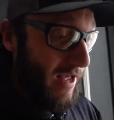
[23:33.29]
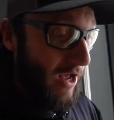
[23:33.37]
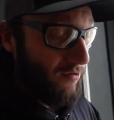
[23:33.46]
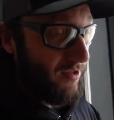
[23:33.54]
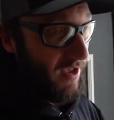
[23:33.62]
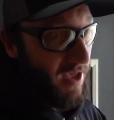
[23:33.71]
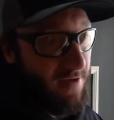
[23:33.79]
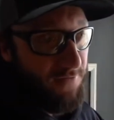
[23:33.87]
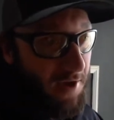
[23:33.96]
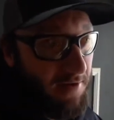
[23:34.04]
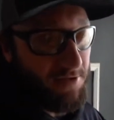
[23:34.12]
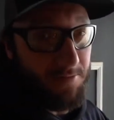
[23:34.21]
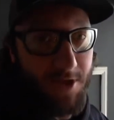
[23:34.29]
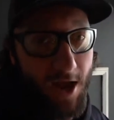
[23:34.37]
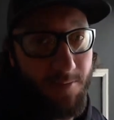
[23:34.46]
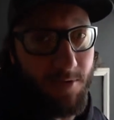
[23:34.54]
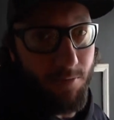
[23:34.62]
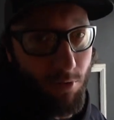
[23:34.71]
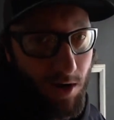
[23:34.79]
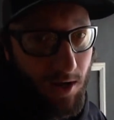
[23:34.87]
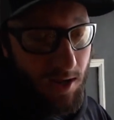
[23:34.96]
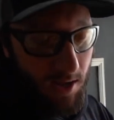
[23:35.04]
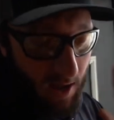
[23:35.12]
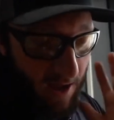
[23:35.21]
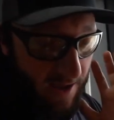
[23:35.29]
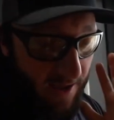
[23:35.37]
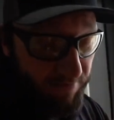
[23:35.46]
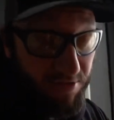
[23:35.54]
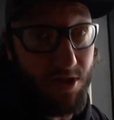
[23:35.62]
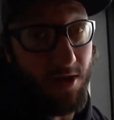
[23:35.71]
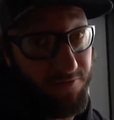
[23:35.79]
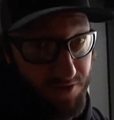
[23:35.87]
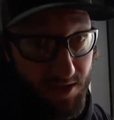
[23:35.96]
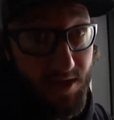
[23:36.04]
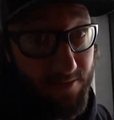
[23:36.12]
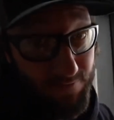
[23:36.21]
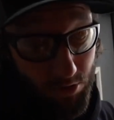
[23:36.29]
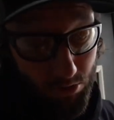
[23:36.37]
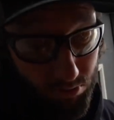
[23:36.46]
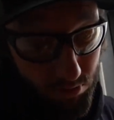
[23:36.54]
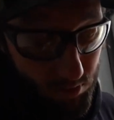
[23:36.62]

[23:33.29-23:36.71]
I was like, hey, if you have some time to bring it, I have stuff to give you.